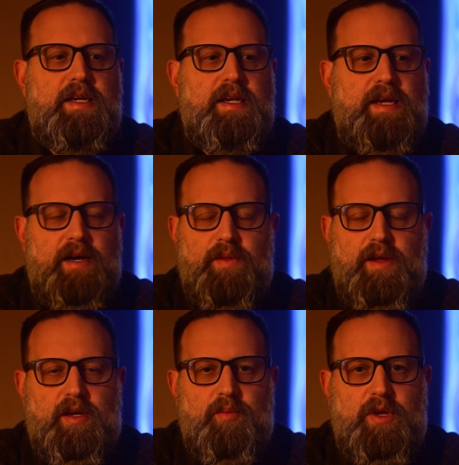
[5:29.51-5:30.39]
and how
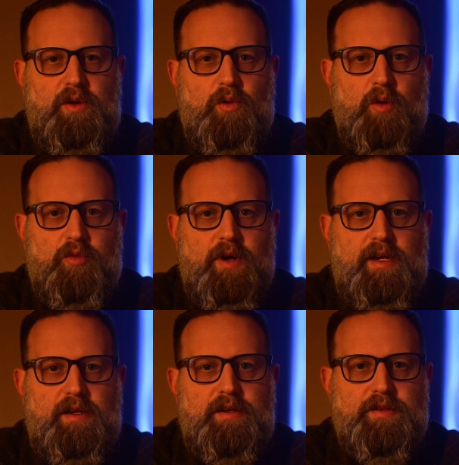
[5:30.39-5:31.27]
that can be
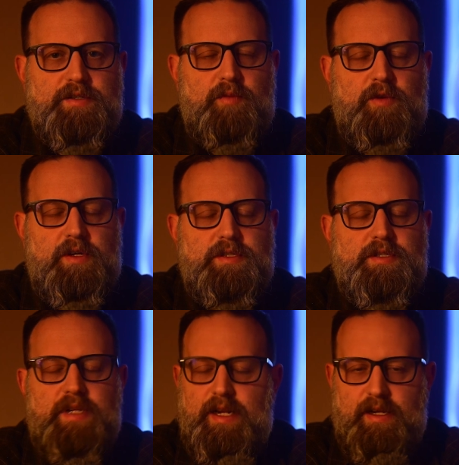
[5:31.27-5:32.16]
incorporated into someone's
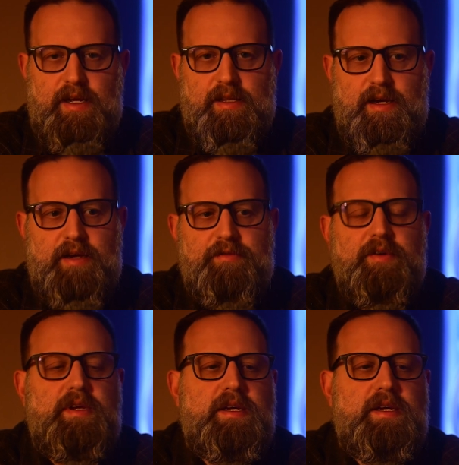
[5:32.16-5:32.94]
day-to-day life.